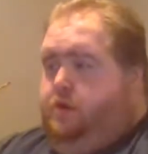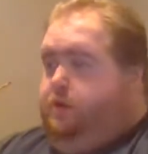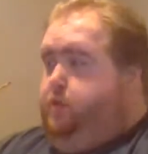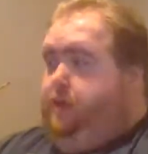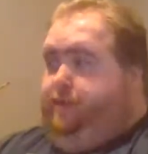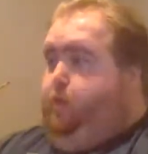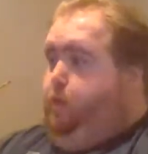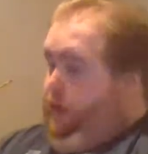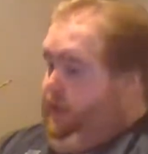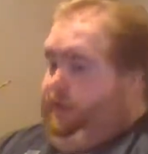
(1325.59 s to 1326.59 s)
is what I've been
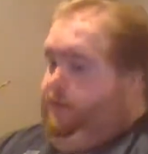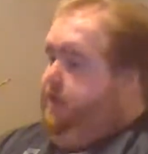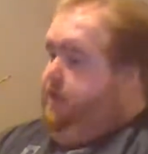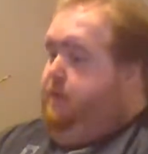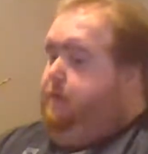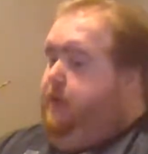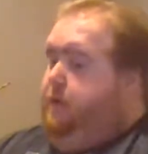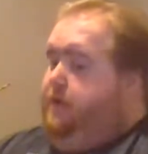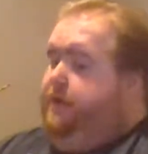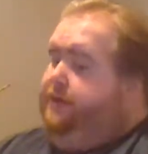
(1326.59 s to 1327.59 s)
wanting them to come out
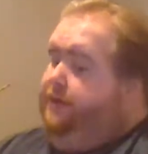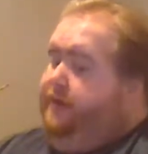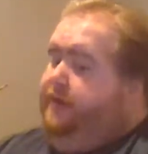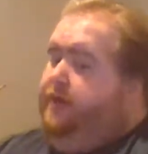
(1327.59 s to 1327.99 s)
with